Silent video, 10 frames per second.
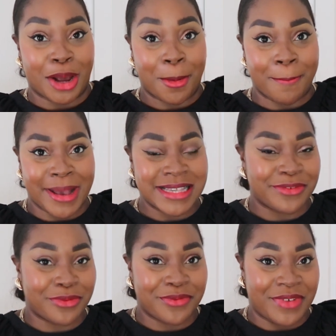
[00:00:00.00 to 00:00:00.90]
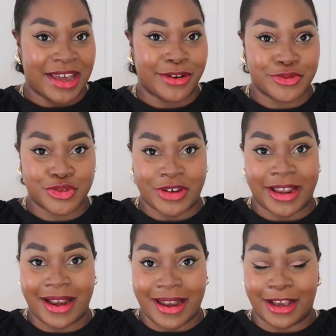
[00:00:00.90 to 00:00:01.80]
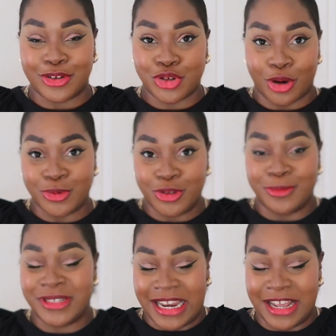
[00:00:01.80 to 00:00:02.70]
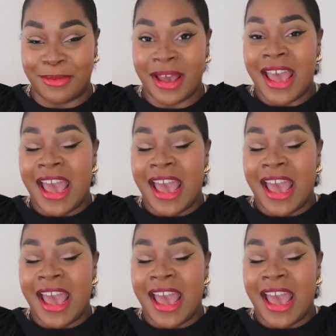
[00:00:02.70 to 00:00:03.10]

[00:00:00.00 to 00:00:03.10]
you know, I'm a massive fan of straight leg Topshop denim,